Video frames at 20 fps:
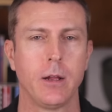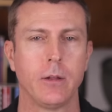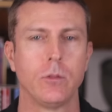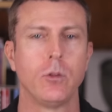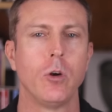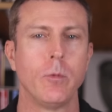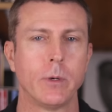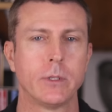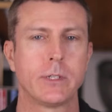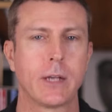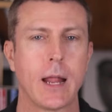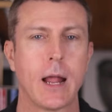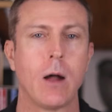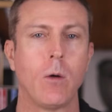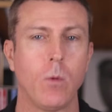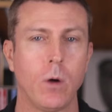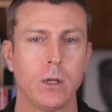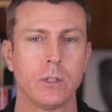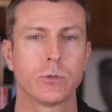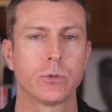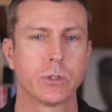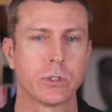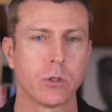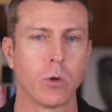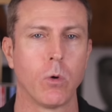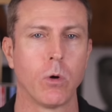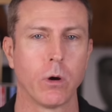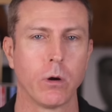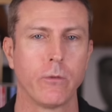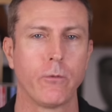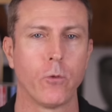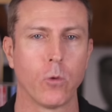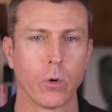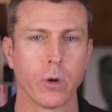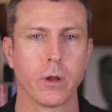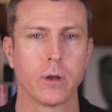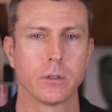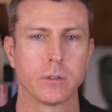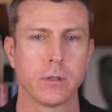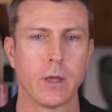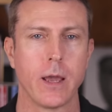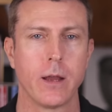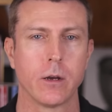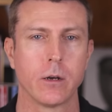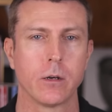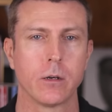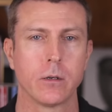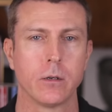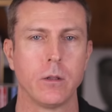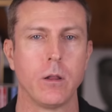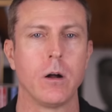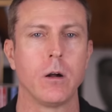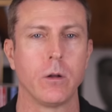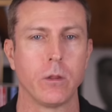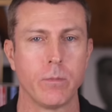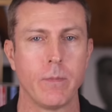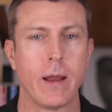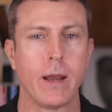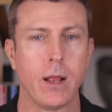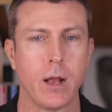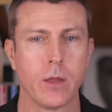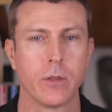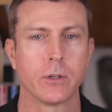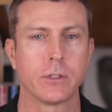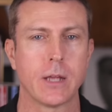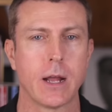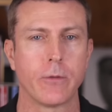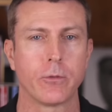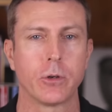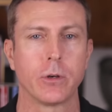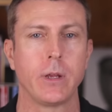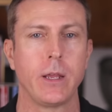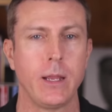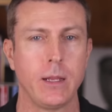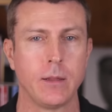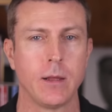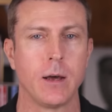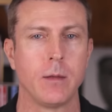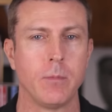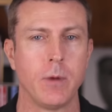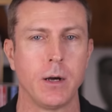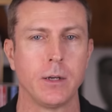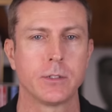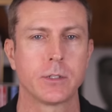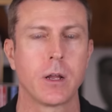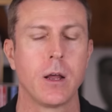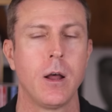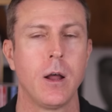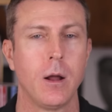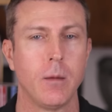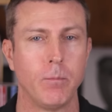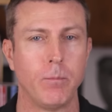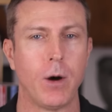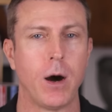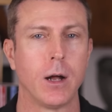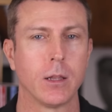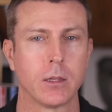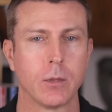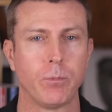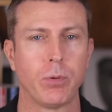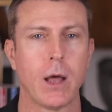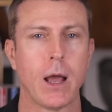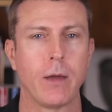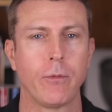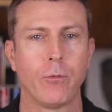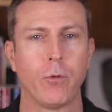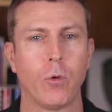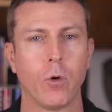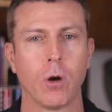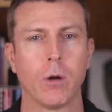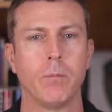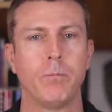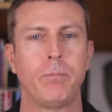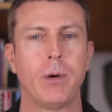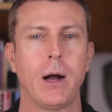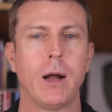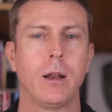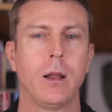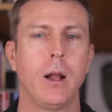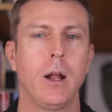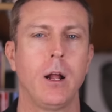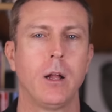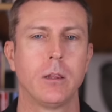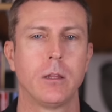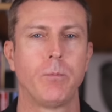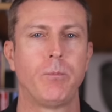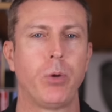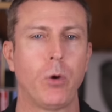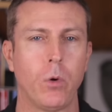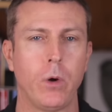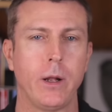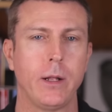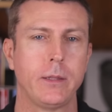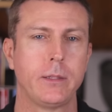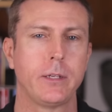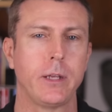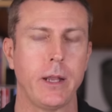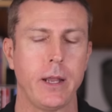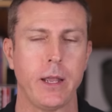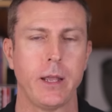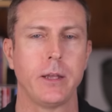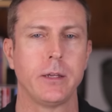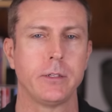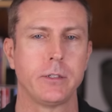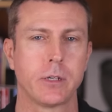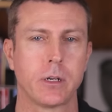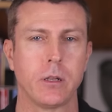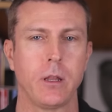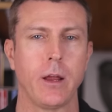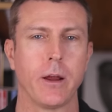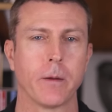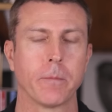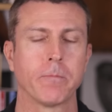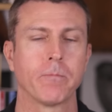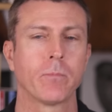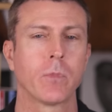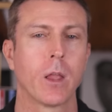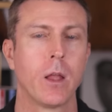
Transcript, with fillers: Loomer's account was restored four years later, along with many others after Elon Musk bought the platform, but the point is clear.